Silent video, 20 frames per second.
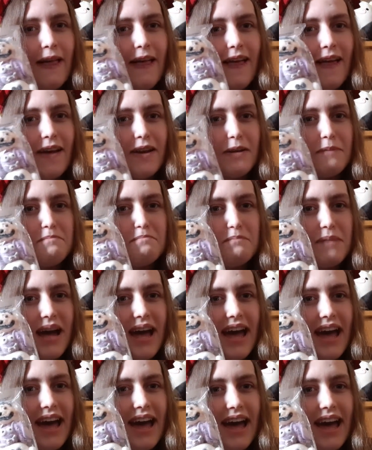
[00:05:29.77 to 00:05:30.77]
and a
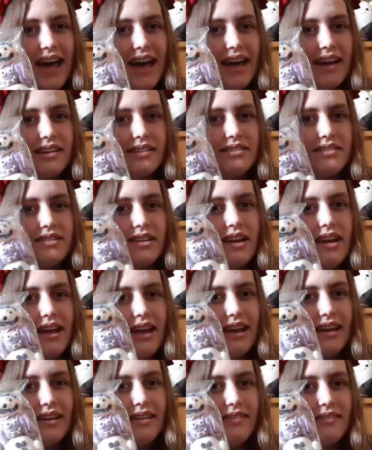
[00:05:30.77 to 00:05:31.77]
bat, and
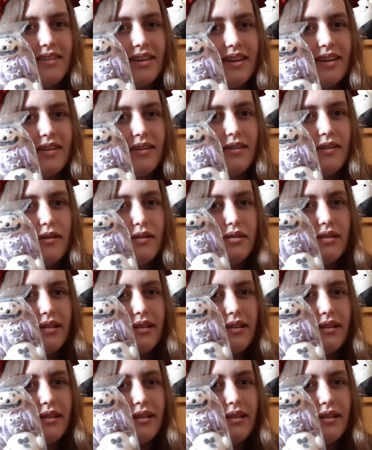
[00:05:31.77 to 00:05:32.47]
a little ghost,